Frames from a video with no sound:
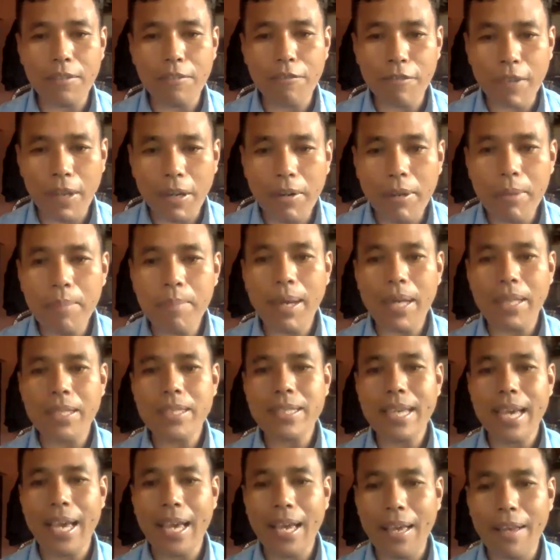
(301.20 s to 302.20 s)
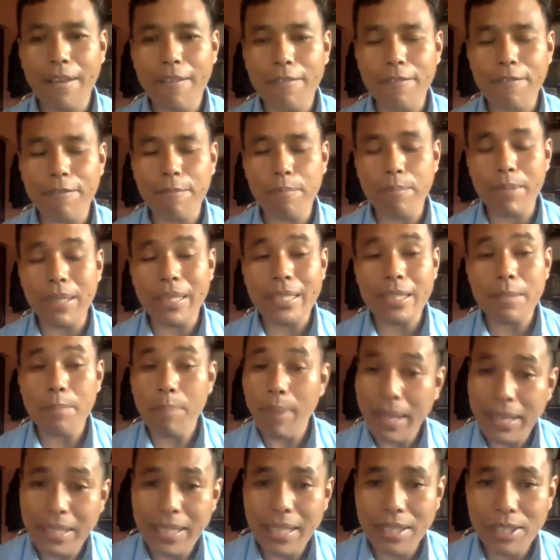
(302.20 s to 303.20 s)
very much have been
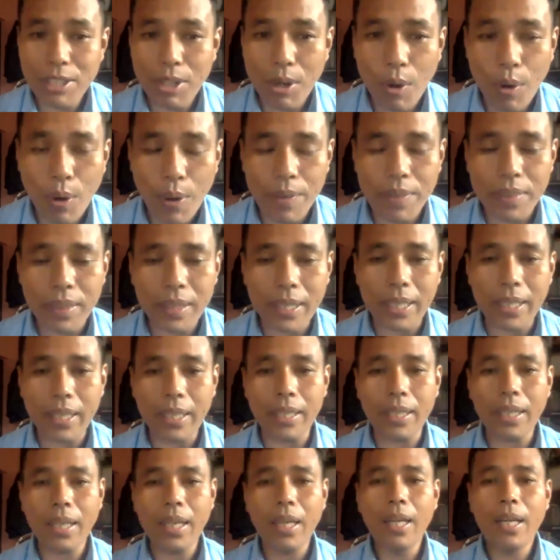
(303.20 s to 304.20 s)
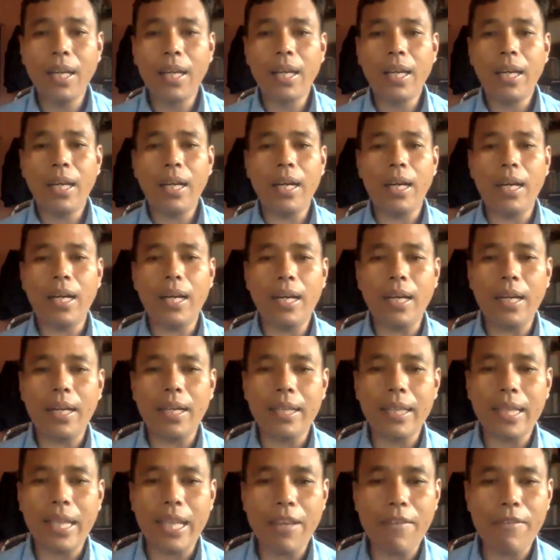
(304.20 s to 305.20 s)
dependent on the
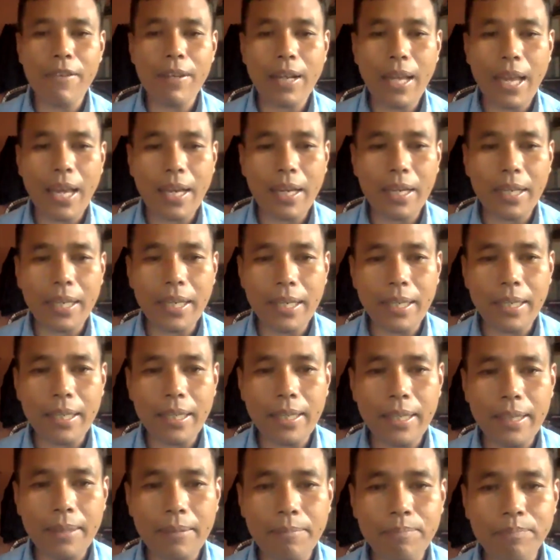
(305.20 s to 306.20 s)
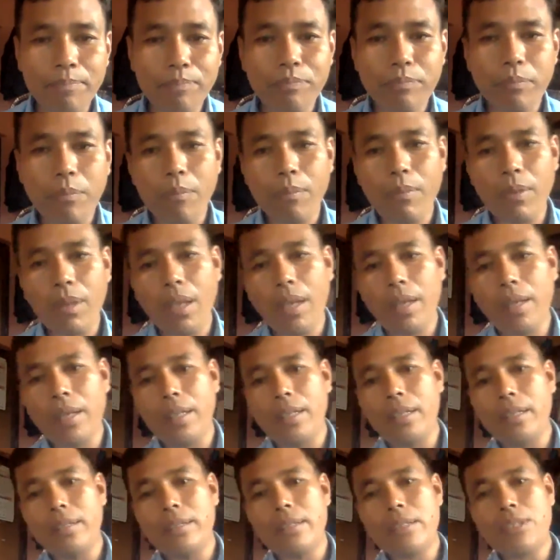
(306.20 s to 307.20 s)
Devanagari
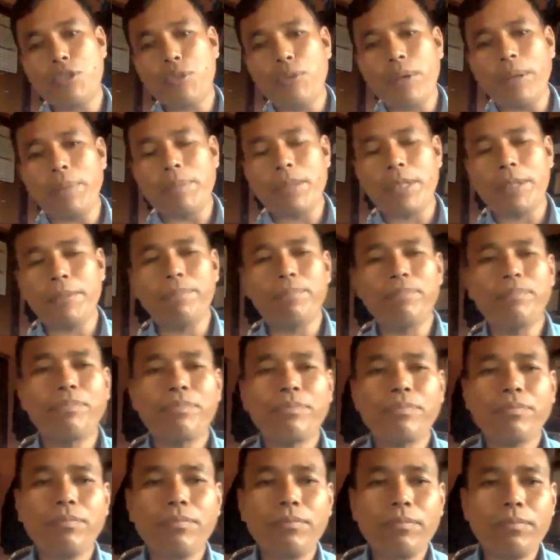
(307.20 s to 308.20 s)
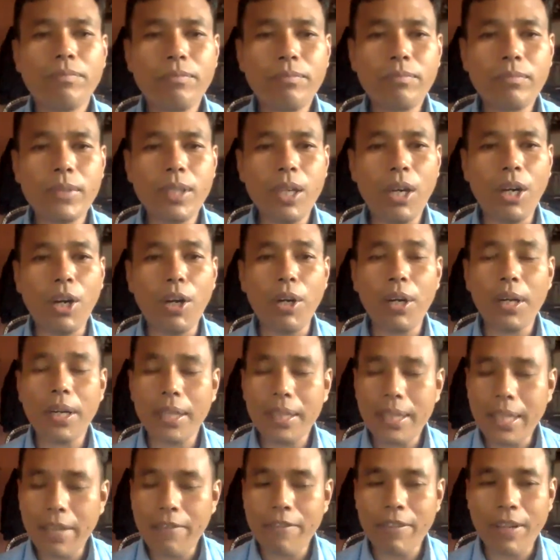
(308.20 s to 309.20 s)
script or
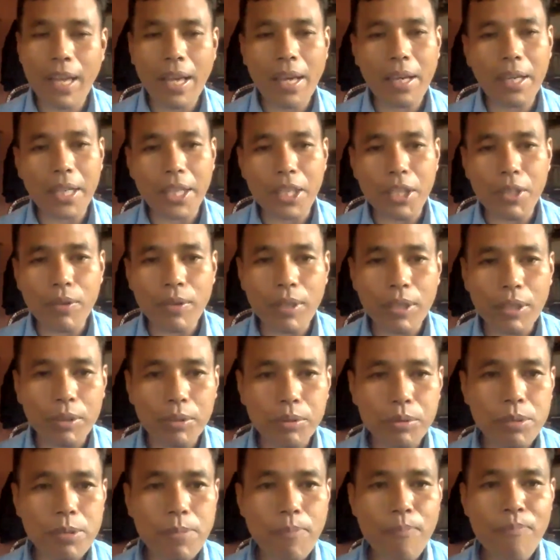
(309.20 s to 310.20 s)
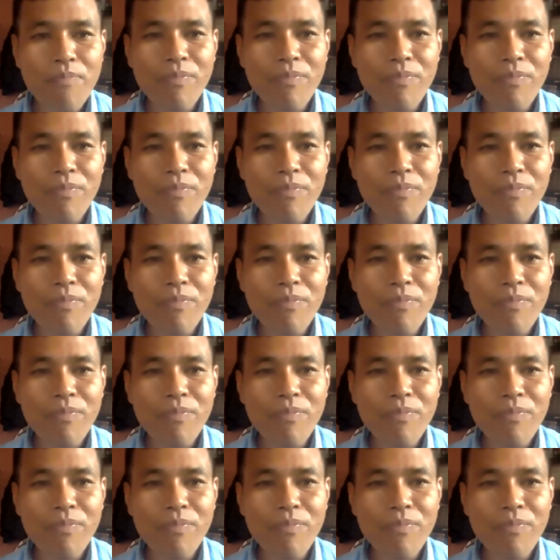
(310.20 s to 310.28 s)
Devanagari Unicode.